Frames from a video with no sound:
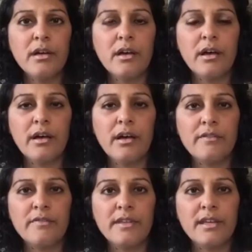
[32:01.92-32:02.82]

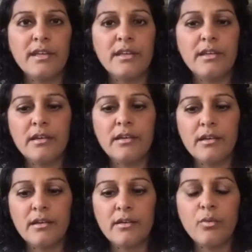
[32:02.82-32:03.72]
the
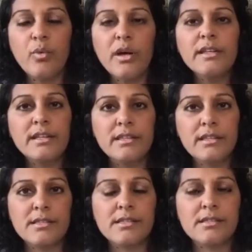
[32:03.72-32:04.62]

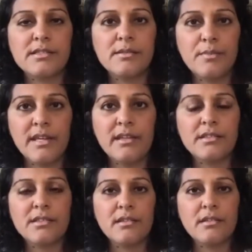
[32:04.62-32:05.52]
willingness to
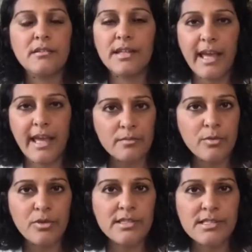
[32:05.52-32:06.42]
meet the
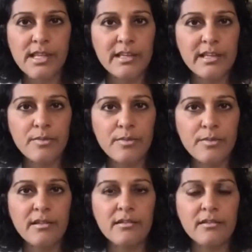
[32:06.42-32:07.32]
animal inside of
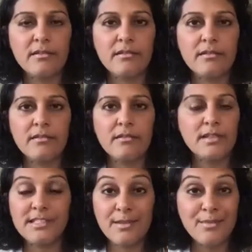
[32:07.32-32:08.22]
me,
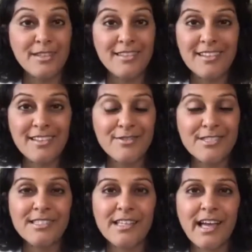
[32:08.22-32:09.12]
the demon that lives
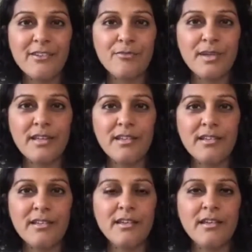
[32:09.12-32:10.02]
inside of
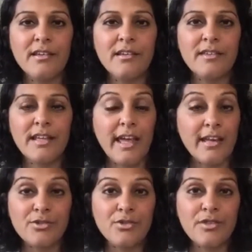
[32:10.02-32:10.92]
me, the
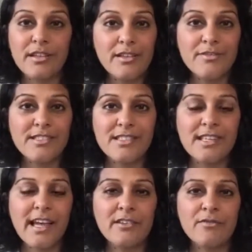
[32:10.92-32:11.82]
angel that lives
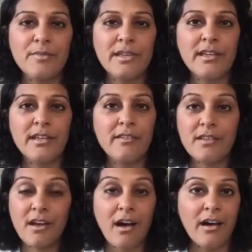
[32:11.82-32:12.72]
inside of me, and
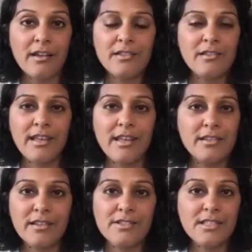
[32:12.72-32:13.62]
the God that
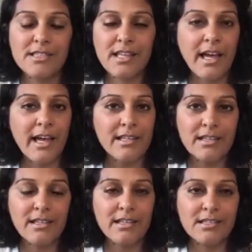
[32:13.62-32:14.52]
lives inside
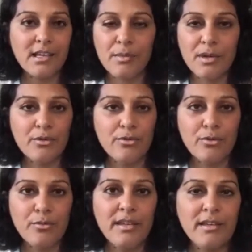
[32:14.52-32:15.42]
and is coming
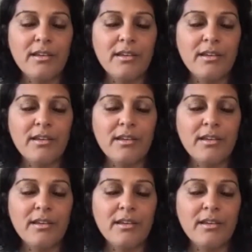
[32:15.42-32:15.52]
through me,